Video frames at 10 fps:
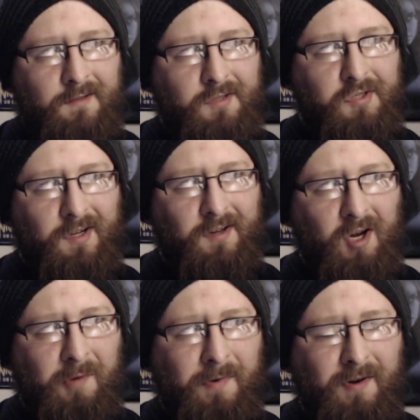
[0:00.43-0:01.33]
John
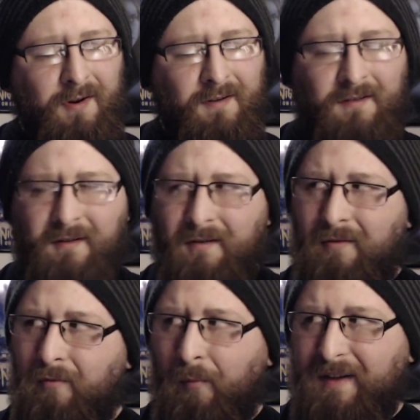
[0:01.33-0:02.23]
Carpenter,
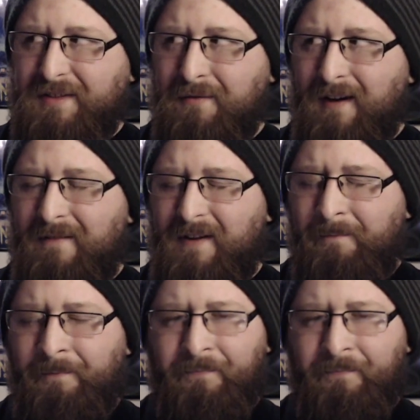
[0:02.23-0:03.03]
Wes Craven,